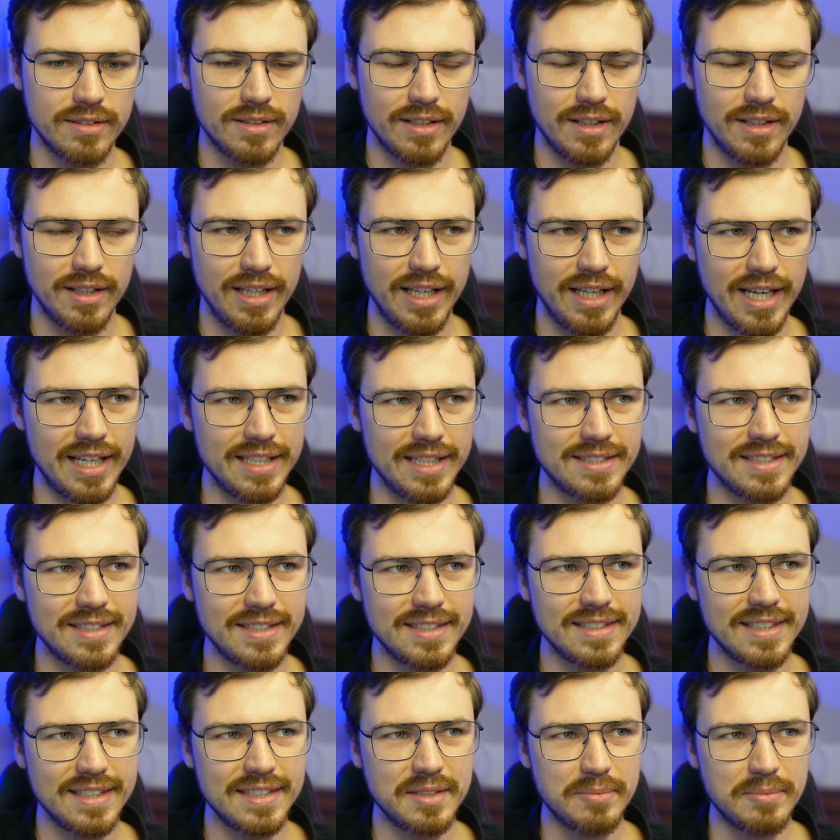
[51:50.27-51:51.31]
Yeah, it's it's,
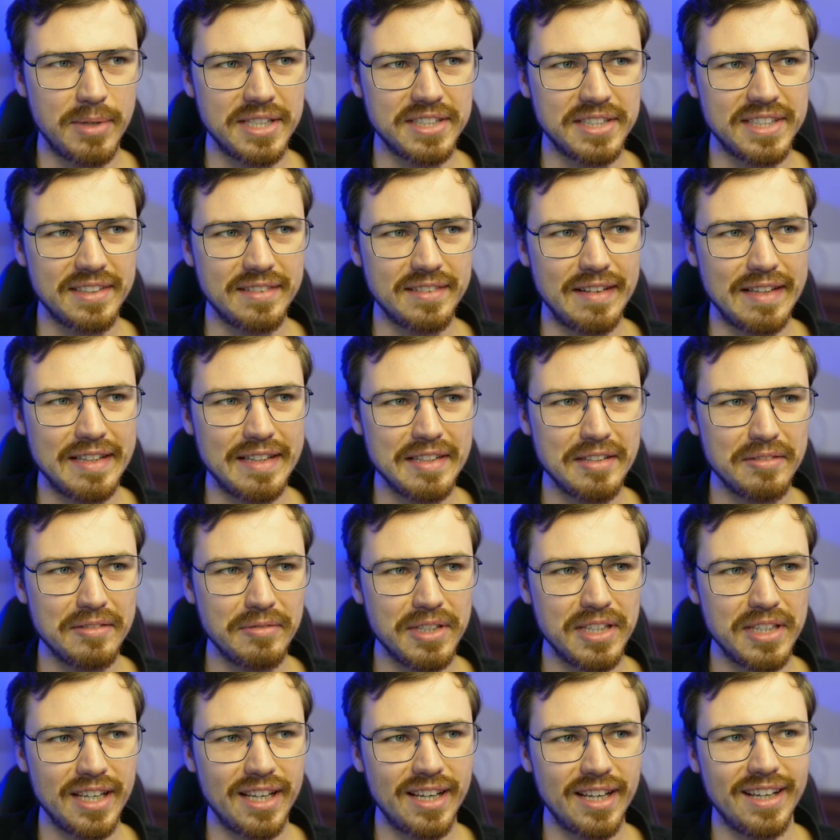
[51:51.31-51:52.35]
it's amazing. And
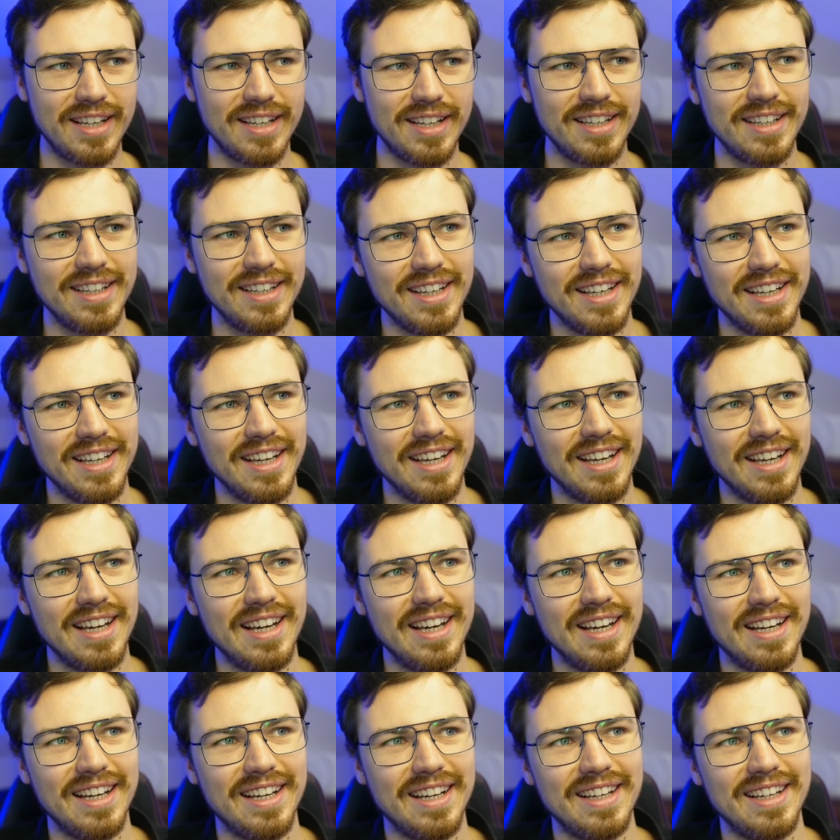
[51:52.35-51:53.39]
when I
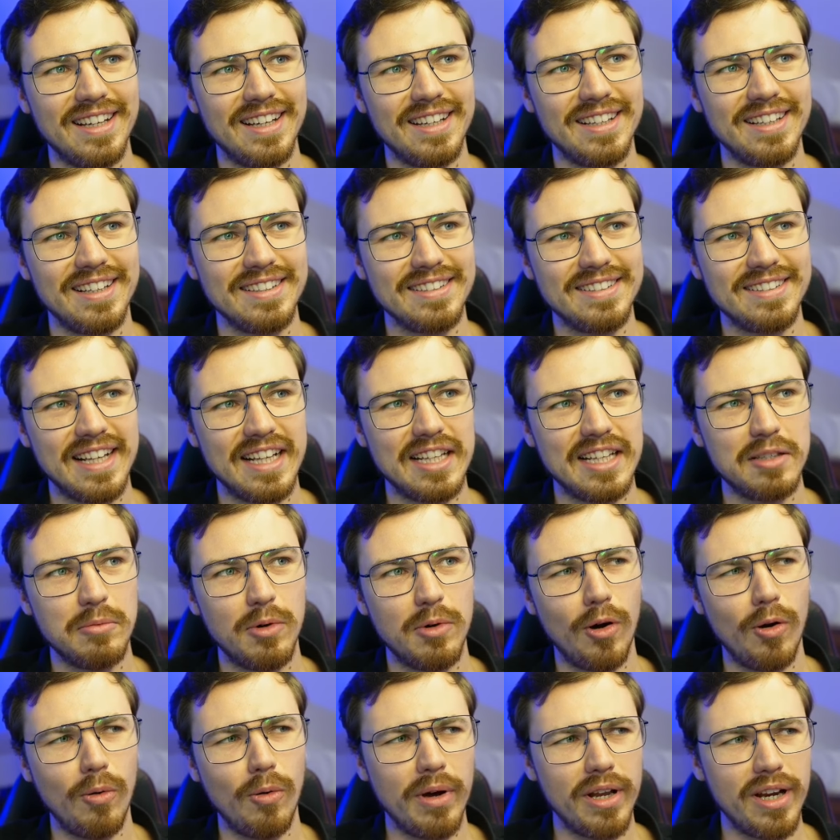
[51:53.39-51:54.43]
uh, tell them,
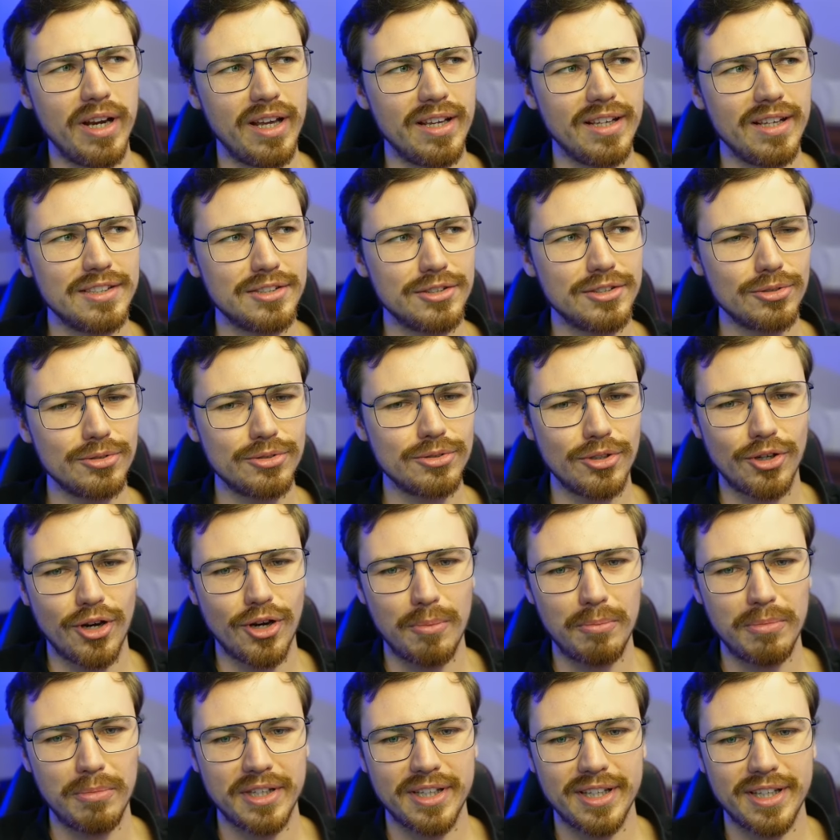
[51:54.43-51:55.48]
oh, but uh, it's so
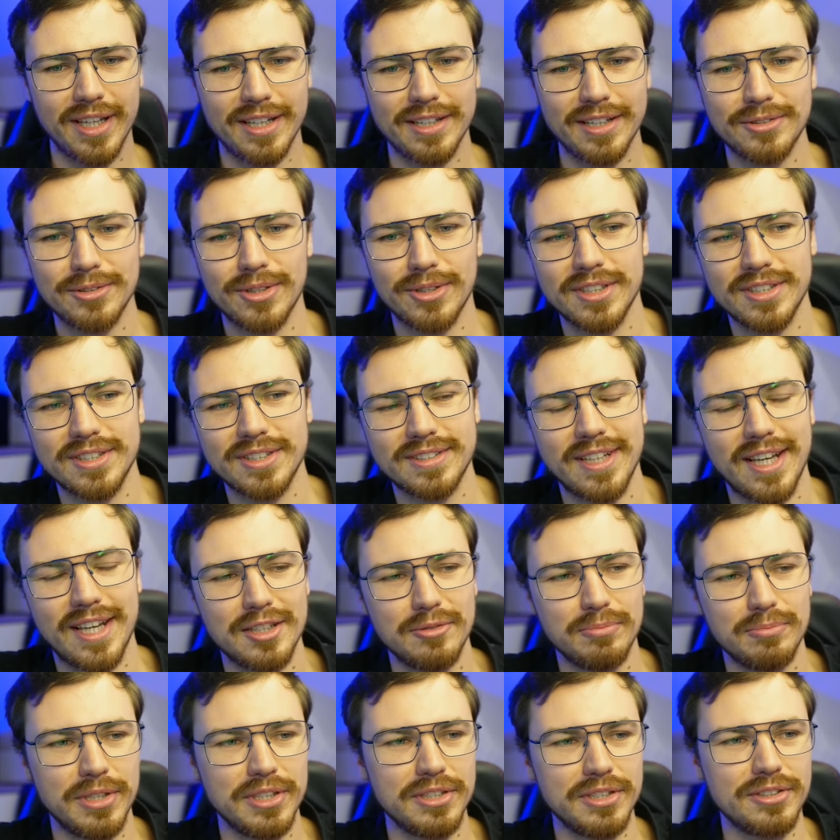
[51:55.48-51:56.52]
complicated to
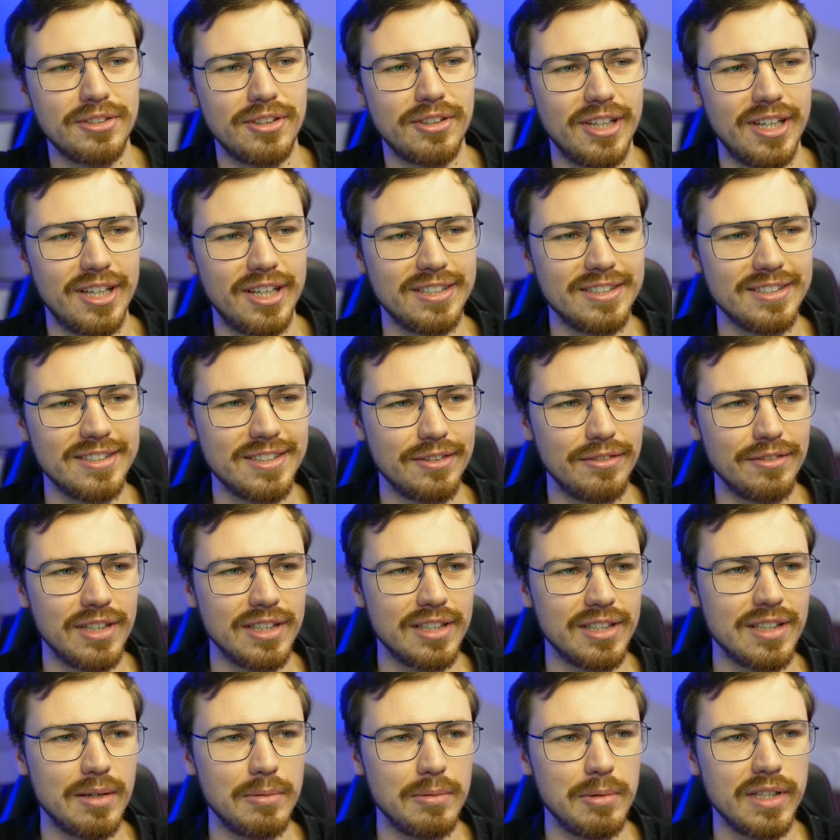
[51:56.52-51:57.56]
understand Bitcoin and stuff like
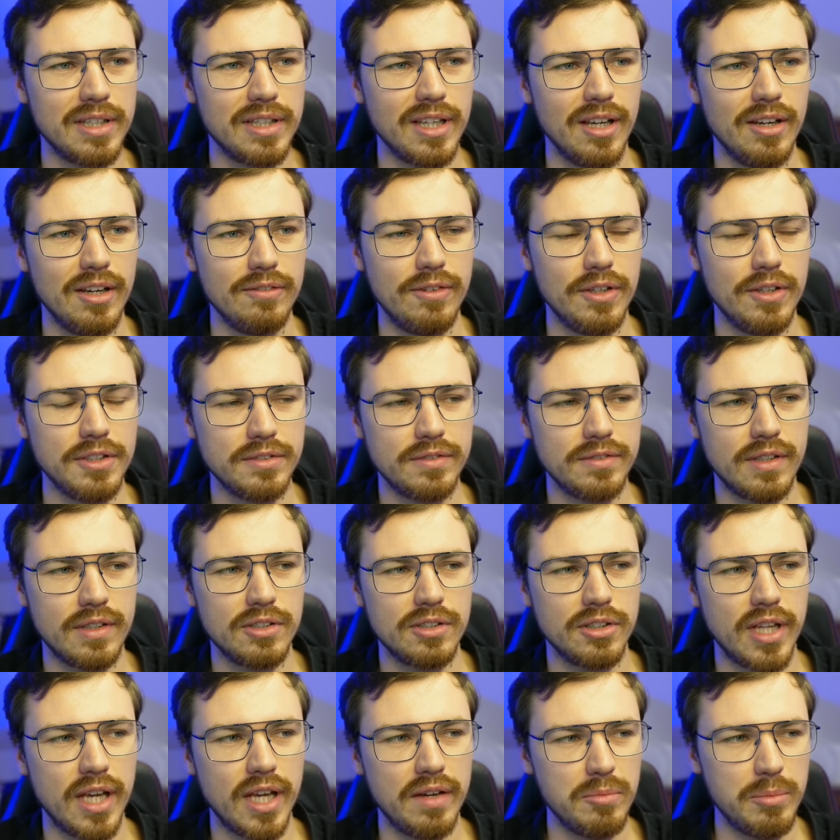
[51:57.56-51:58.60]
that, I'm like, first of all,
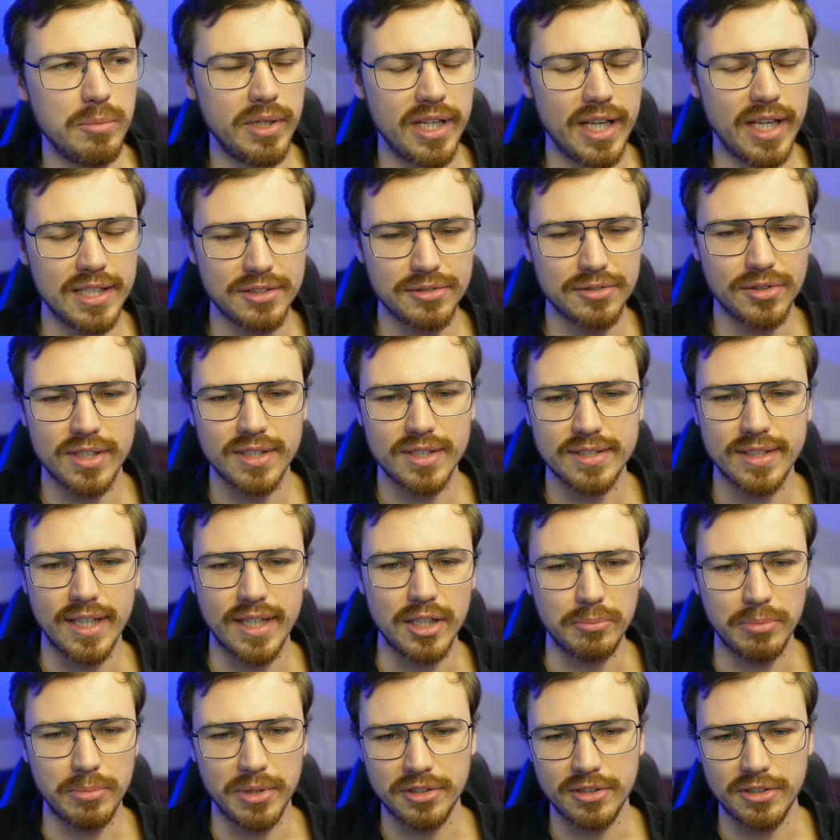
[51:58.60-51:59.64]
not everybody has to
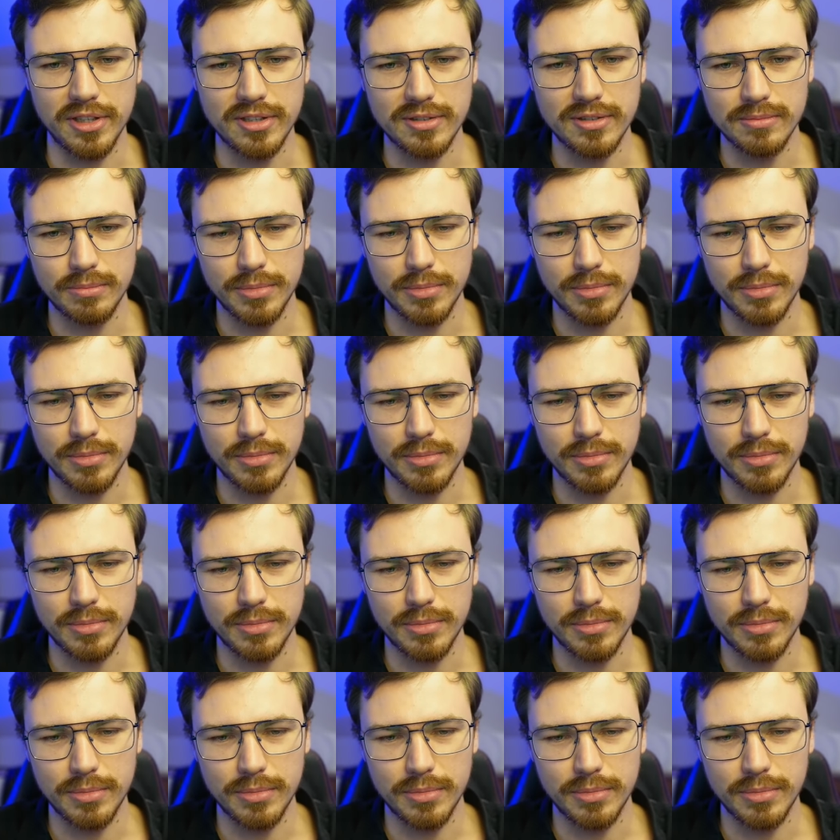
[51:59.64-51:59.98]
understand Bitcoin